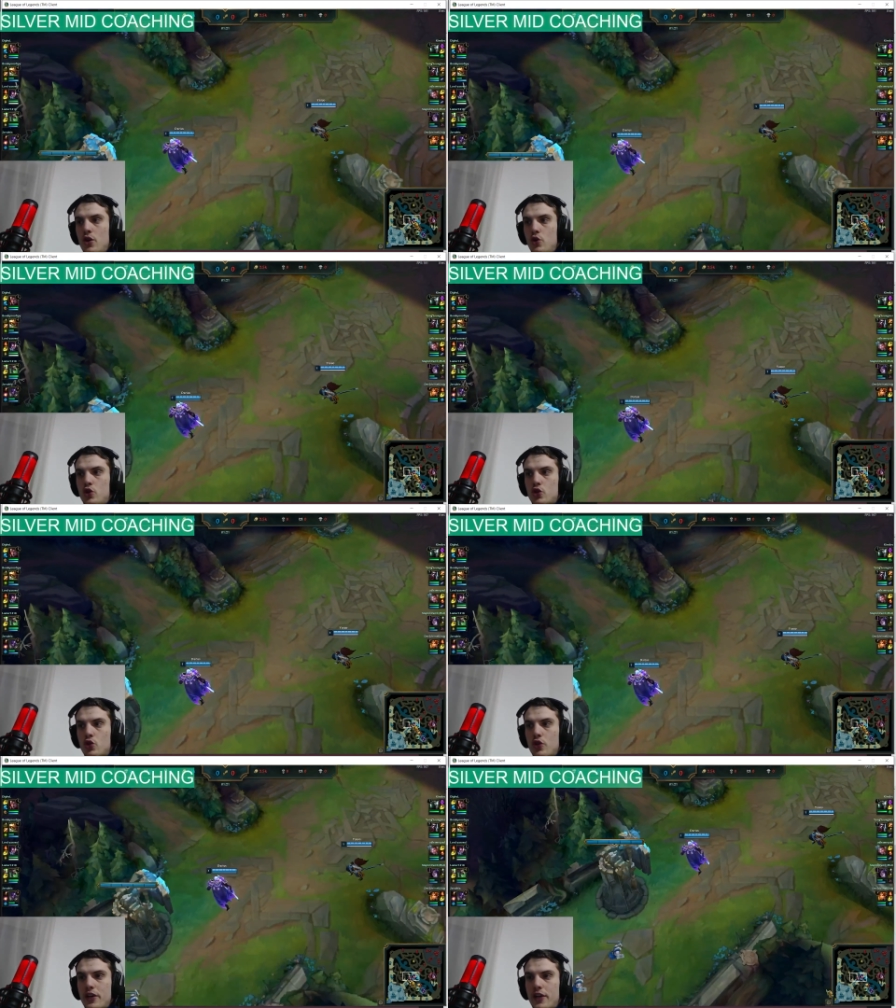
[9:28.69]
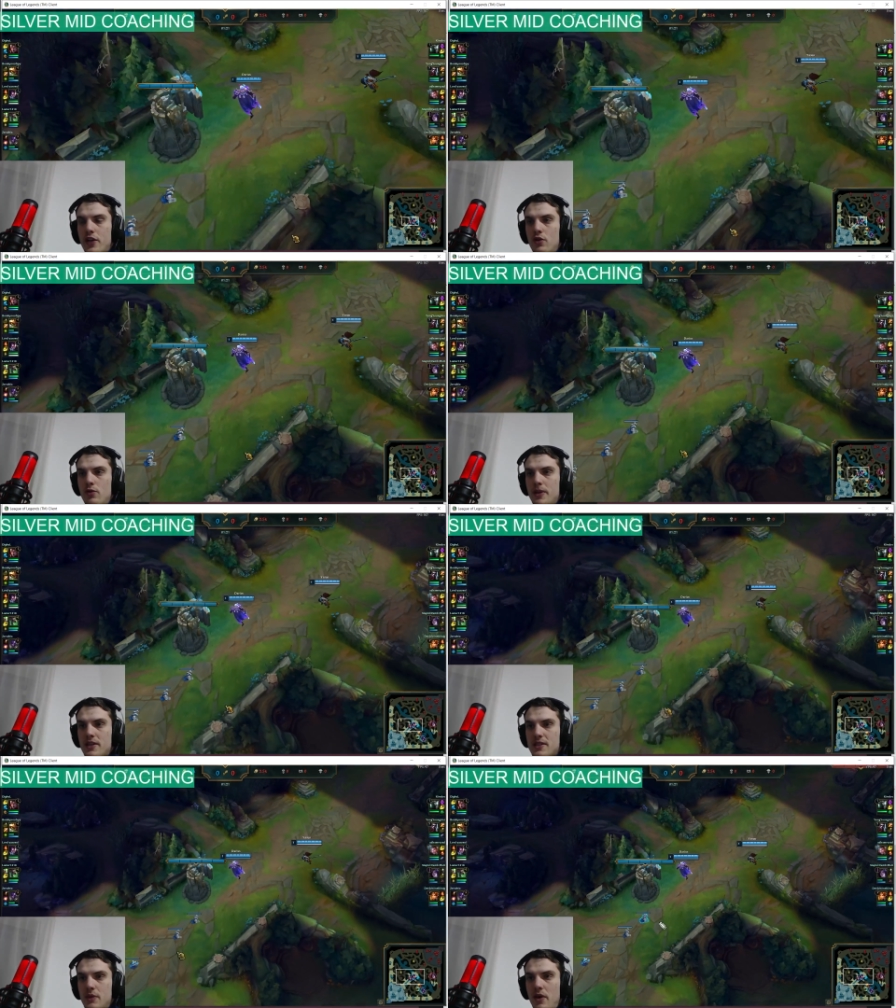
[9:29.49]
You should go right now
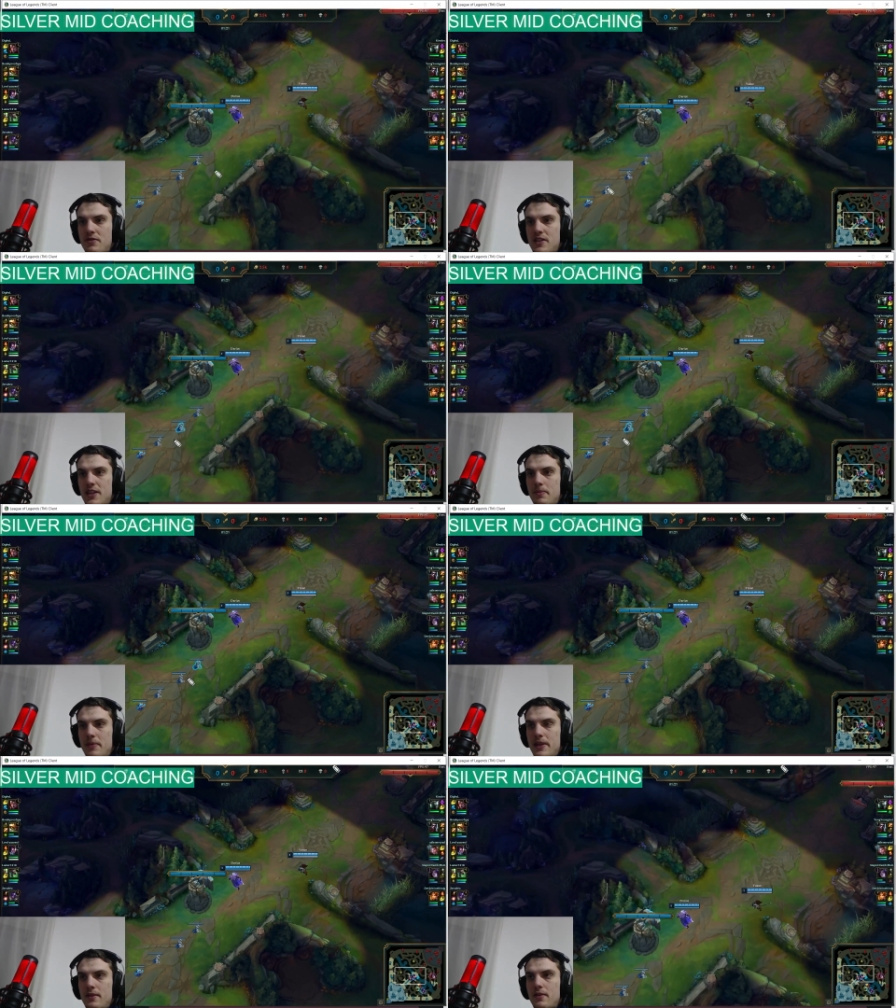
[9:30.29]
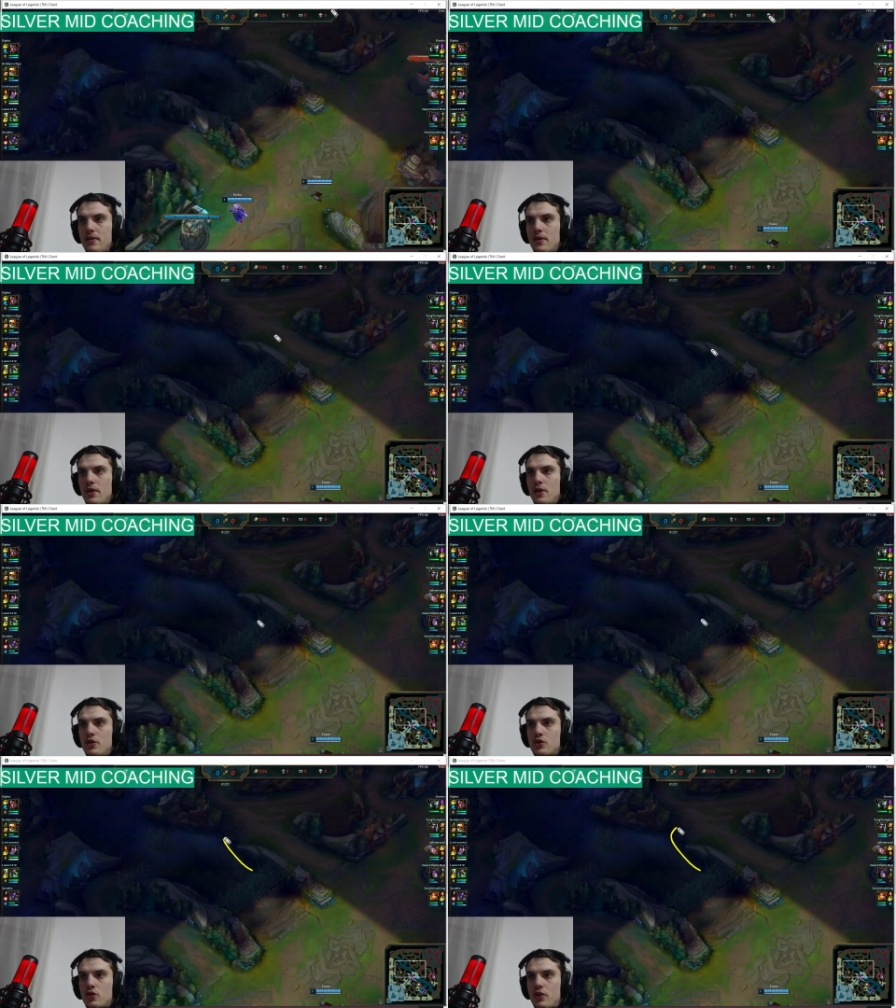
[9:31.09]
because the waves didn't meet.
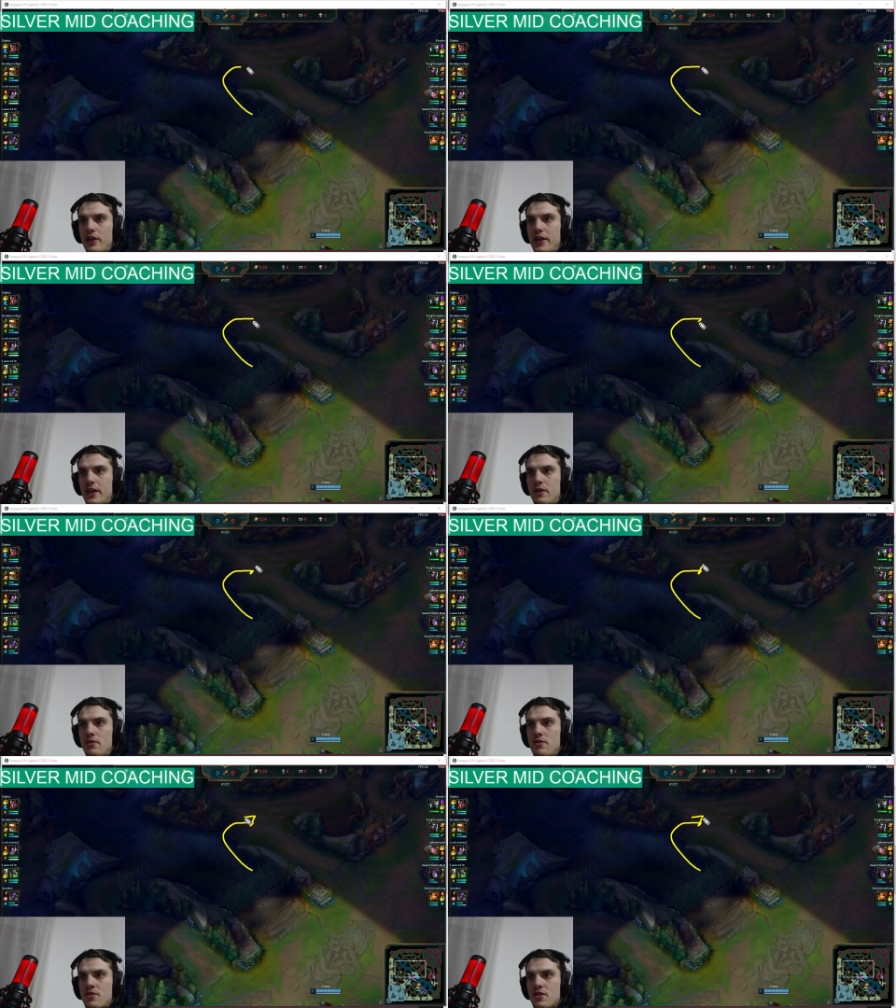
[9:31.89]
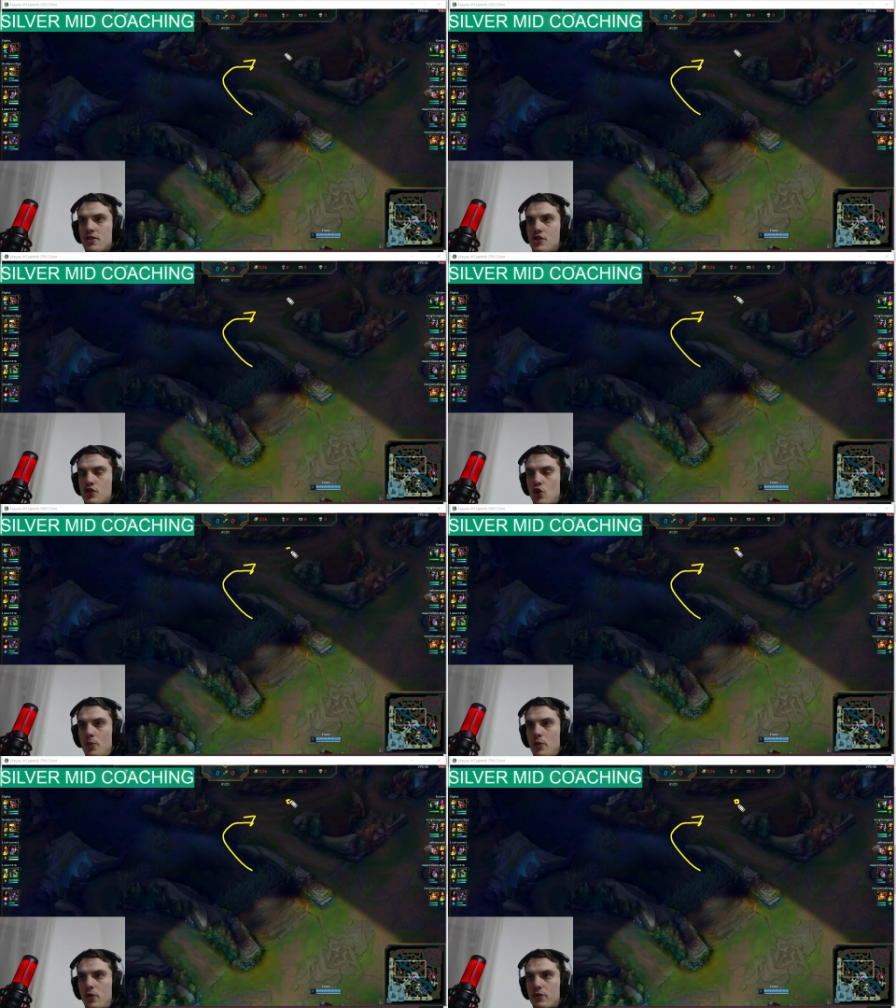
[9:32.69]
You should go right now. Just
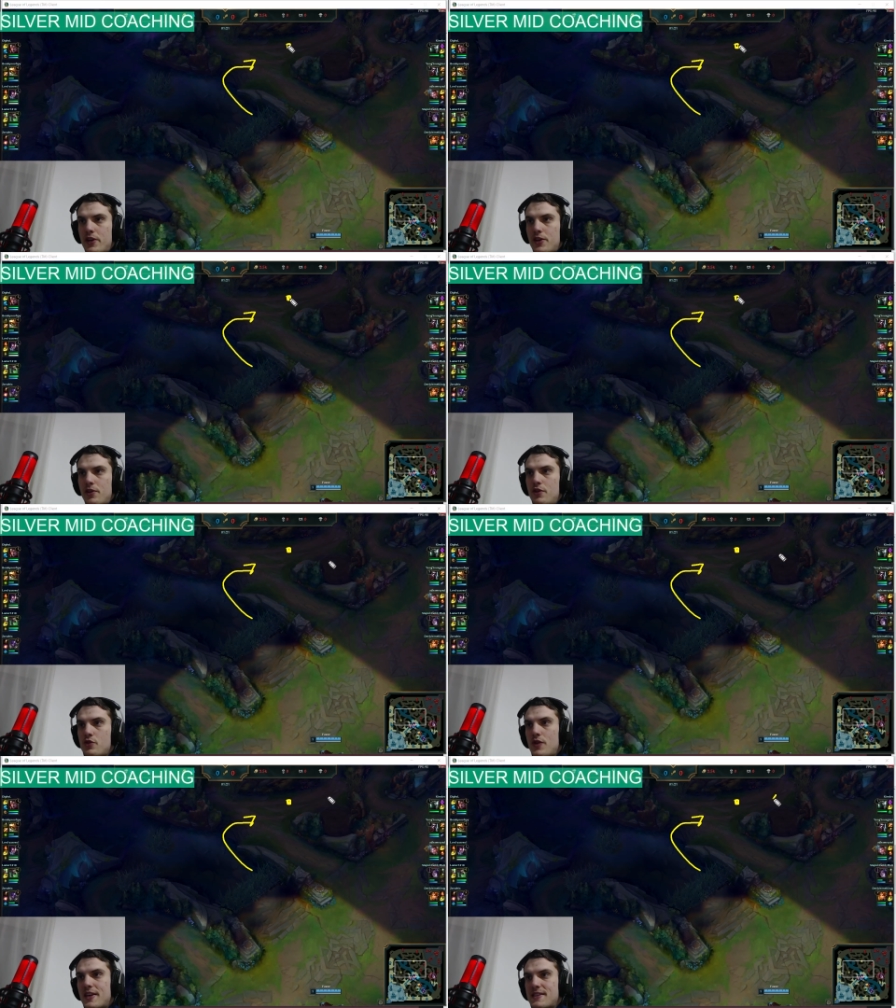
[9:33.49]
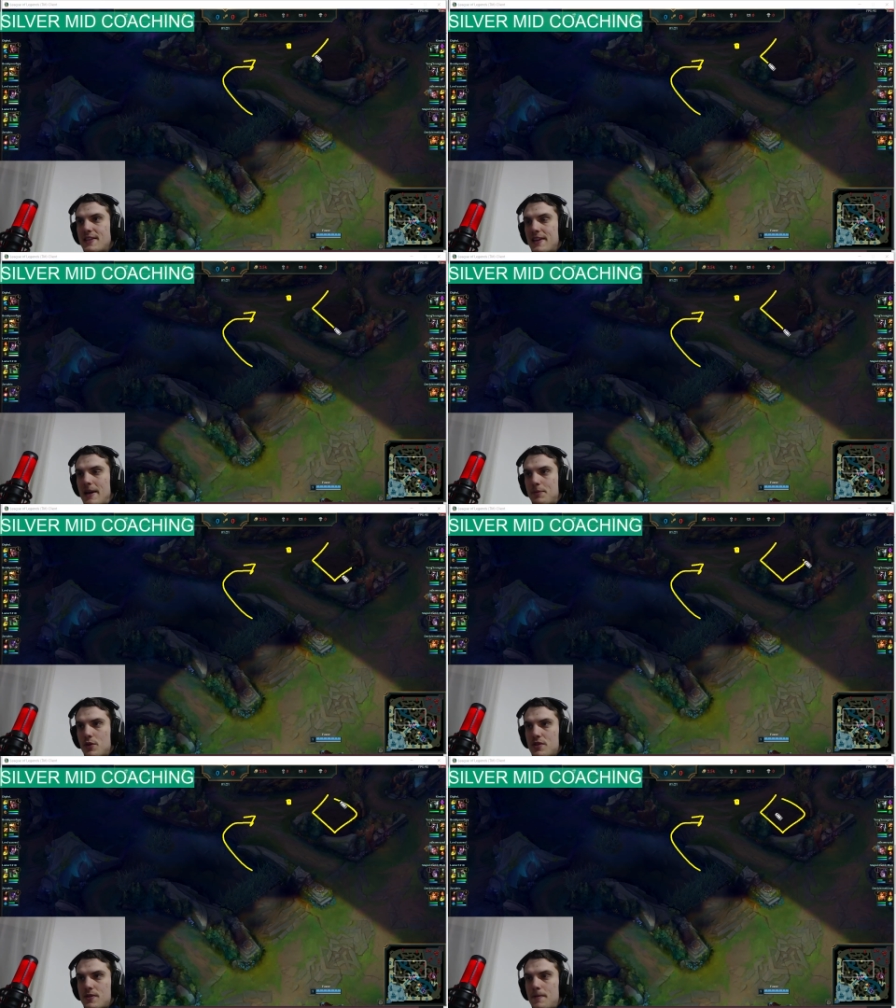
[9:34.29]
drop a ward right here so you can see the
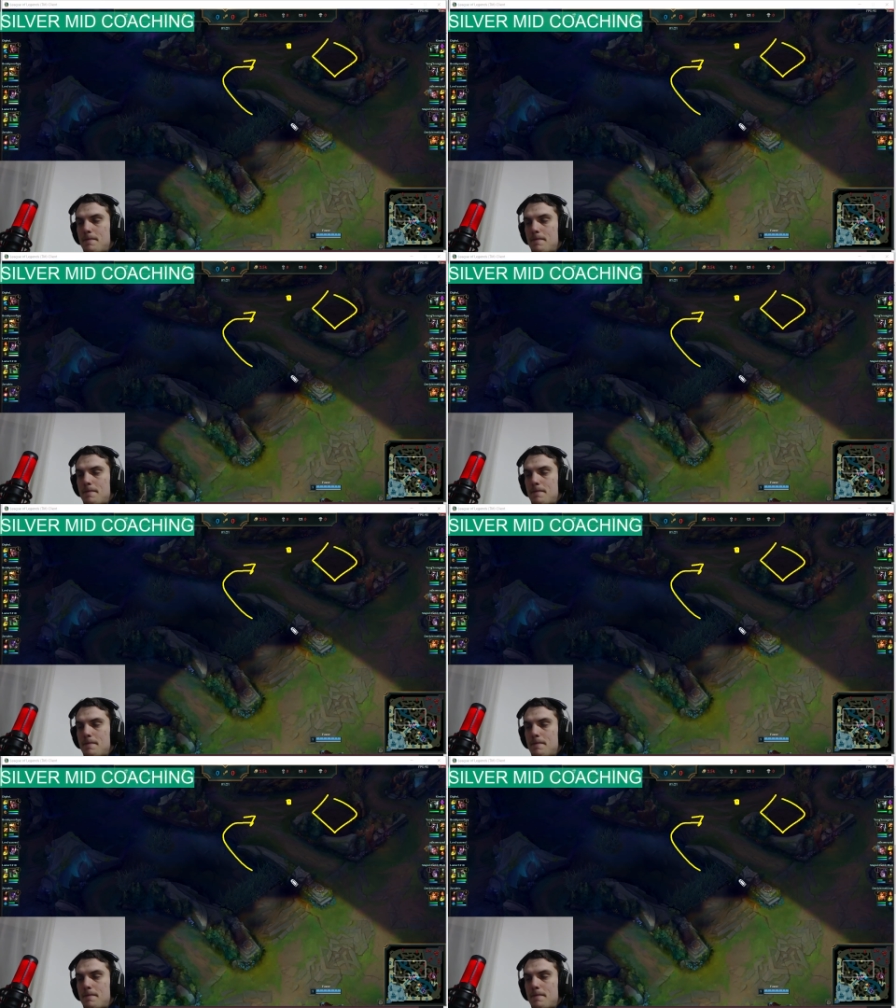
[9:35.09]
raptors.